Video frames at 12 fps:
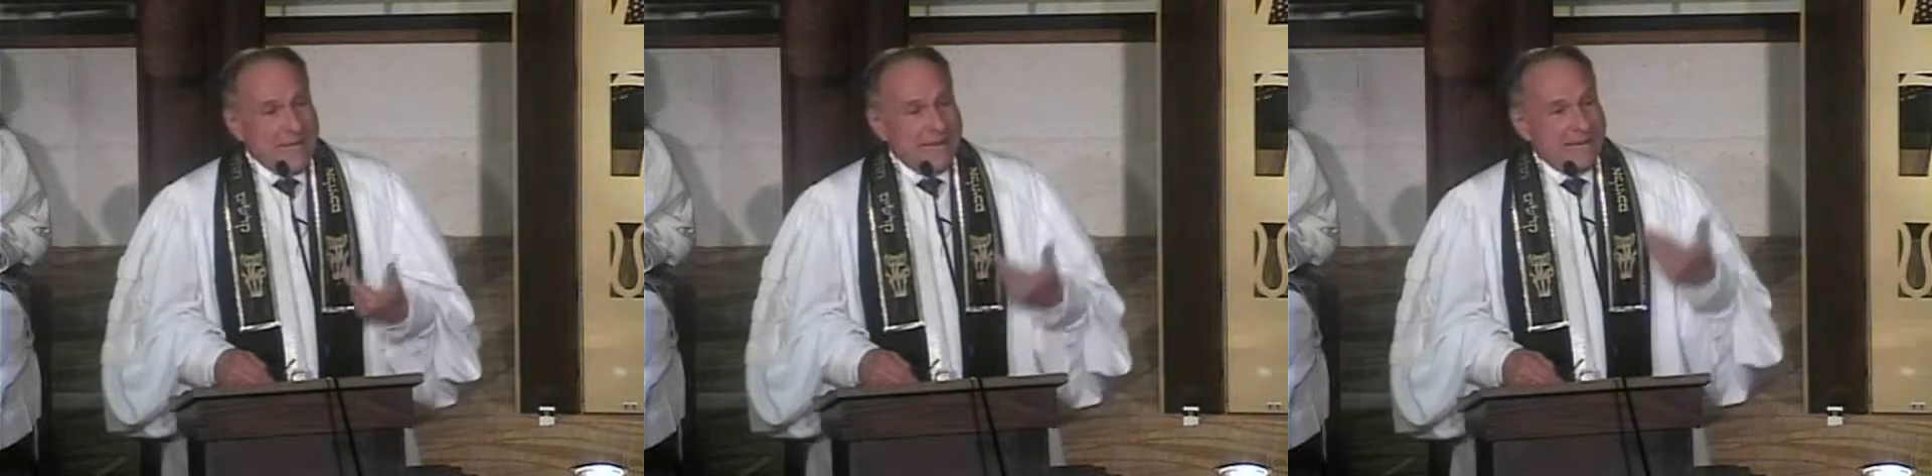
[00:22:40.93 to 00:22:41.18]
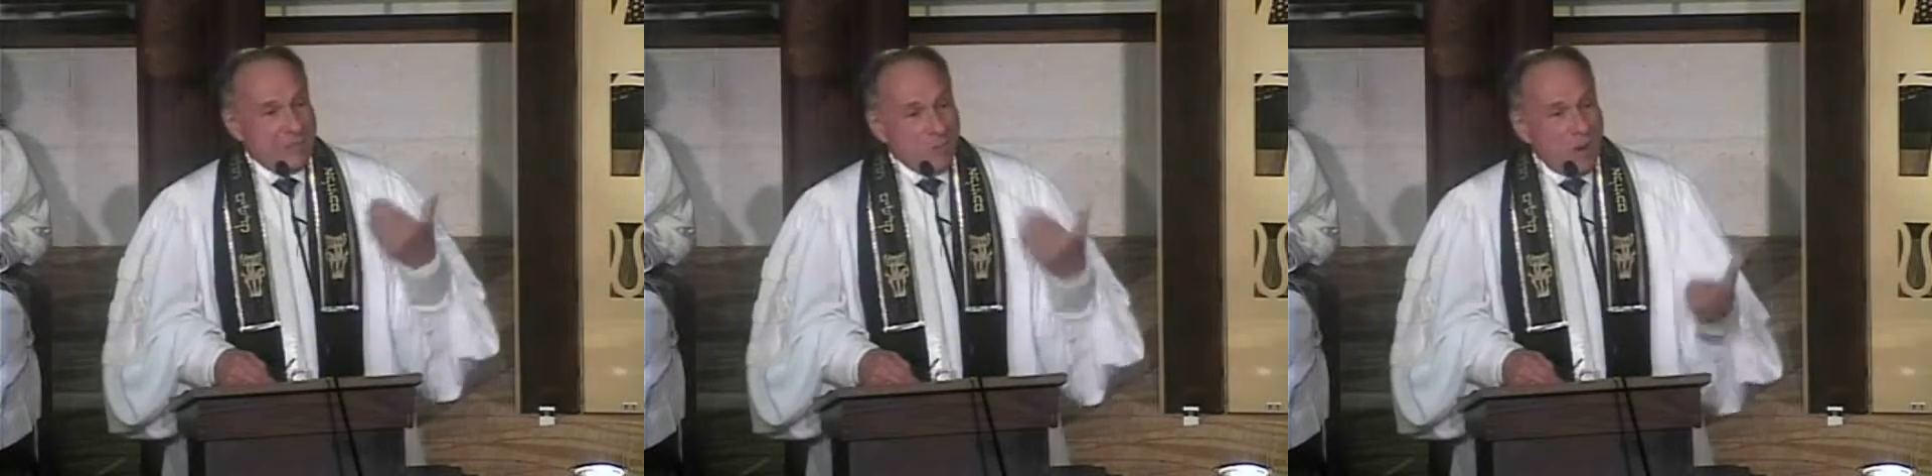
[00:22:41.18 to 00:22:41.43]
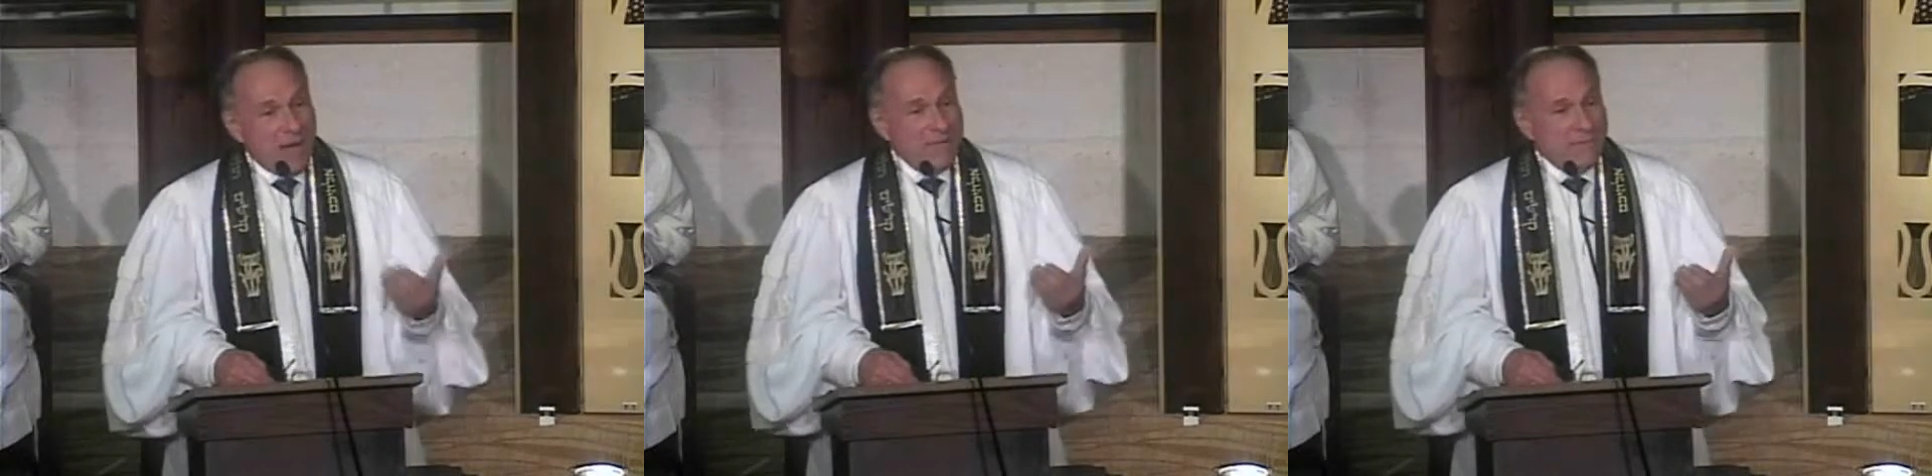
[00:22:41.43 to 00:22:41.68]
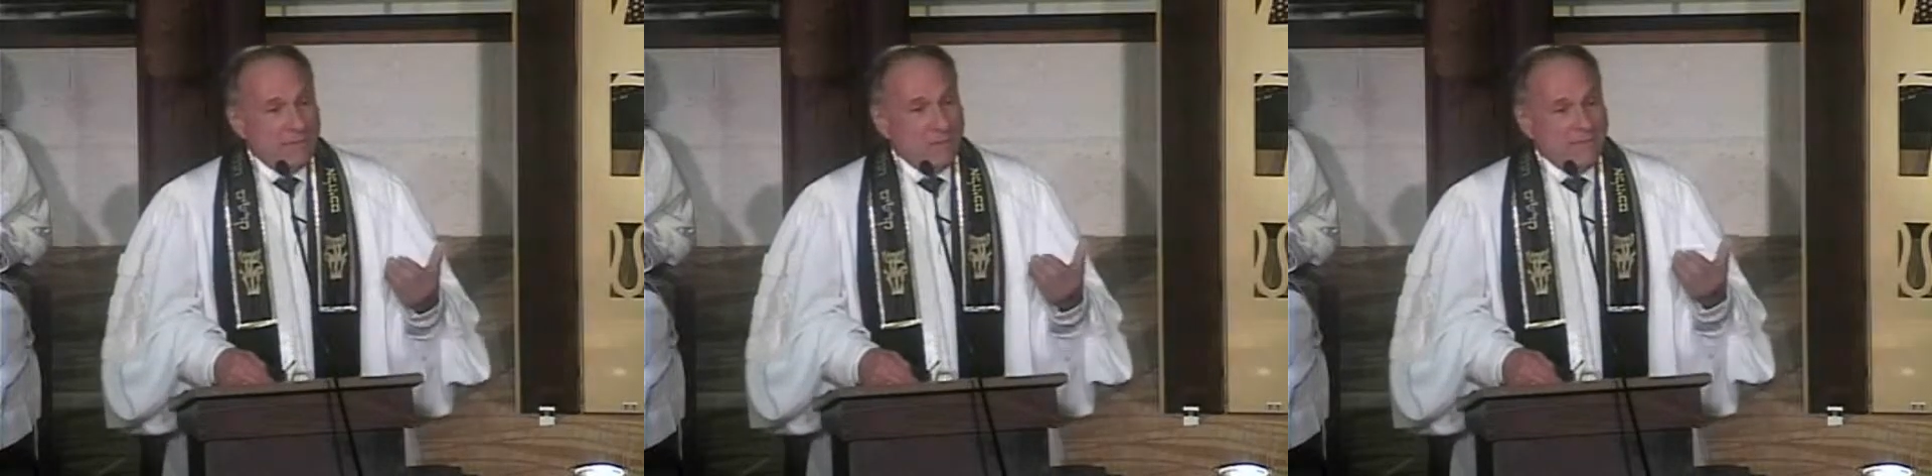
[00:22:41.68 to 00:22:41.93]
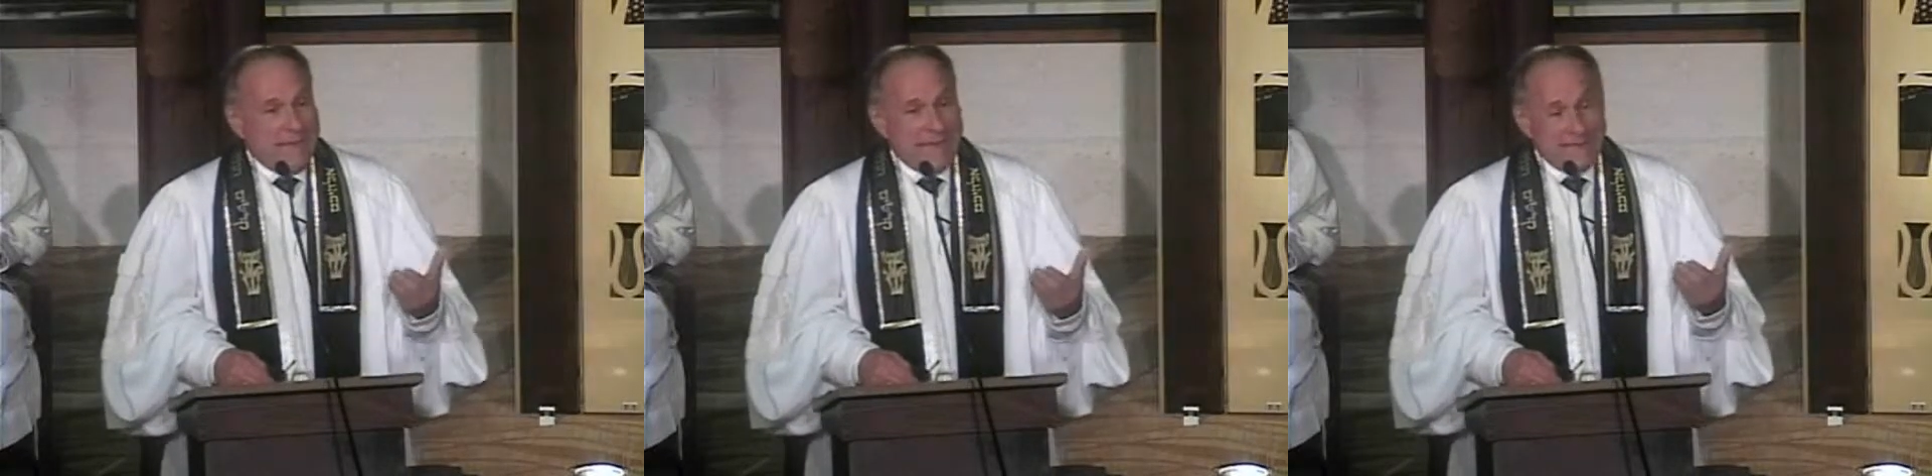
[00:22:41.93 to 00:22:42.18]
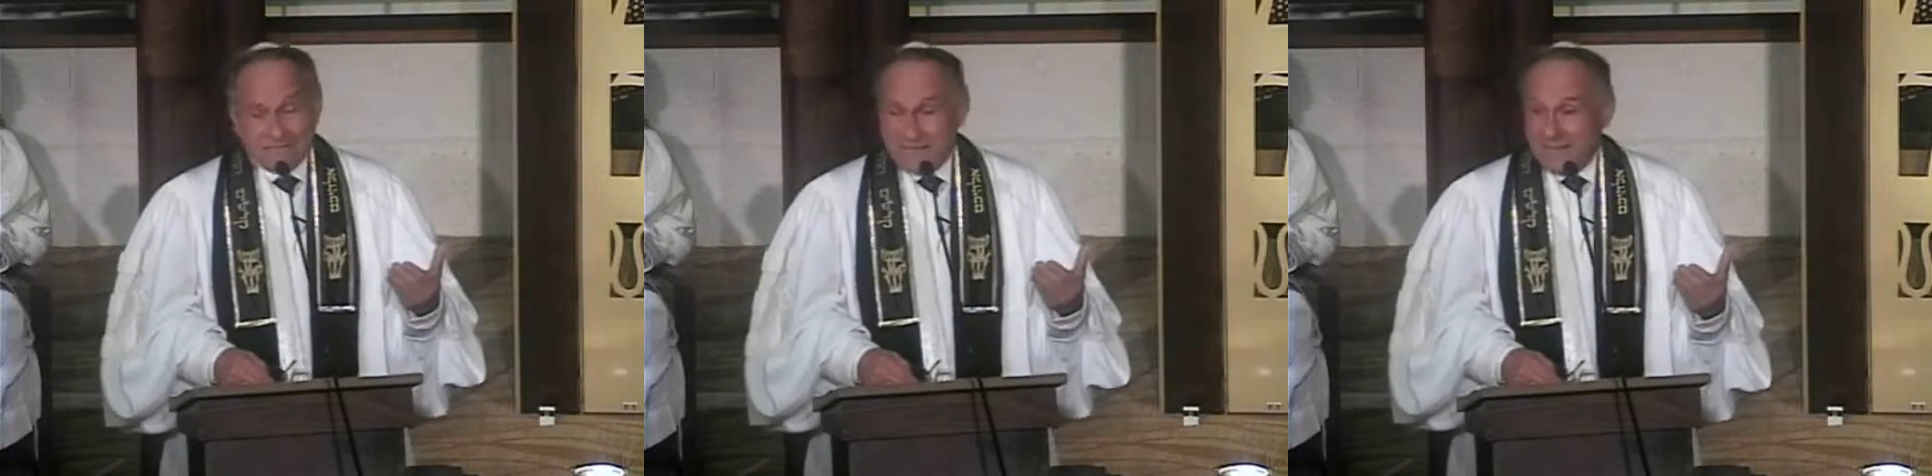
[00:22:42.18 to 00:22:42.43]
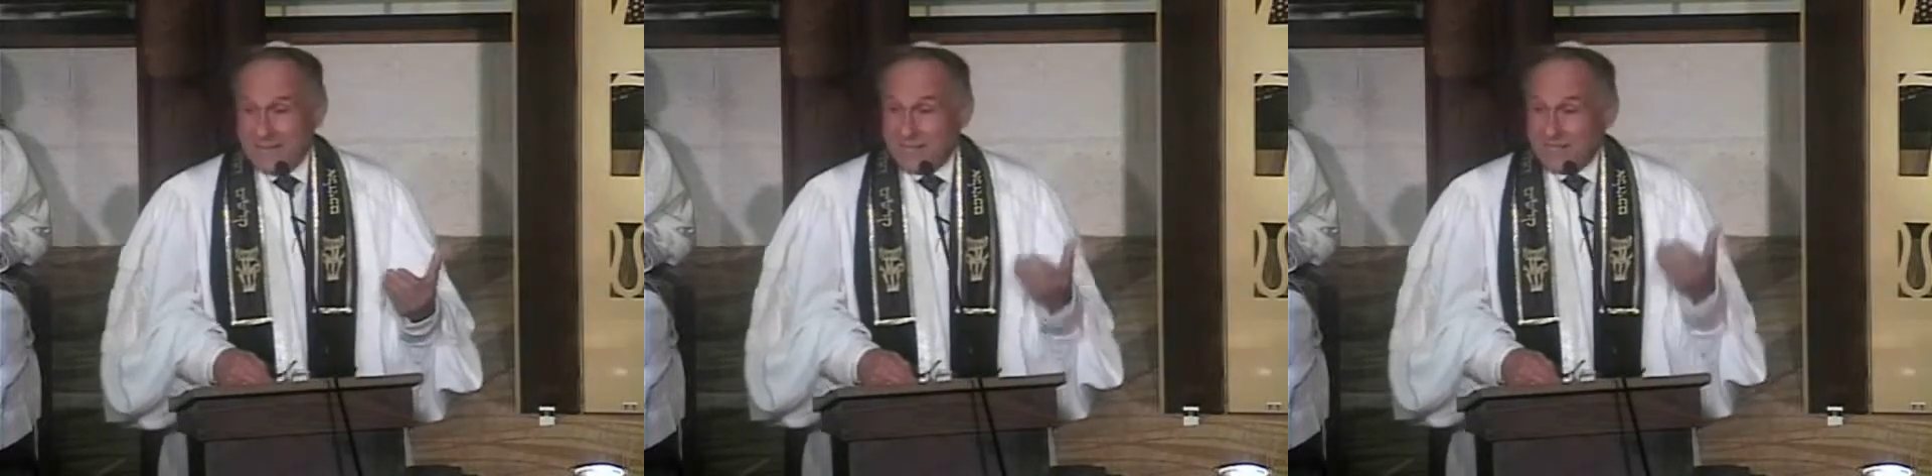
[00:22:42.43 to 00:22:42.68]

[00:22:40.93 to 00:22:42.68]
and his wife was asking,